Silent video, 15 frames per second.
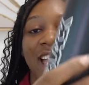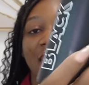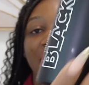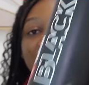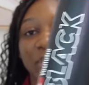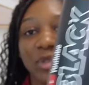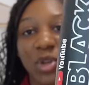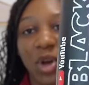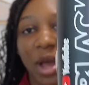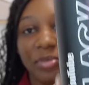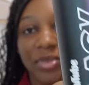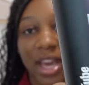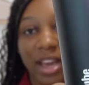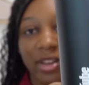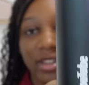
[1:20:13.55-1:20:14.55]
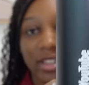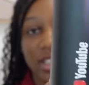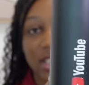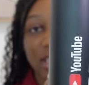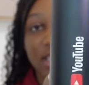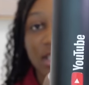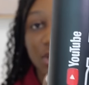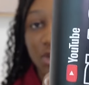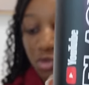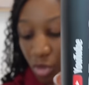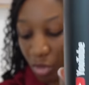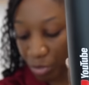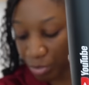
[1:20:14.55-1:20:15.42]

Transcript: And I'm so happy I got this. This is so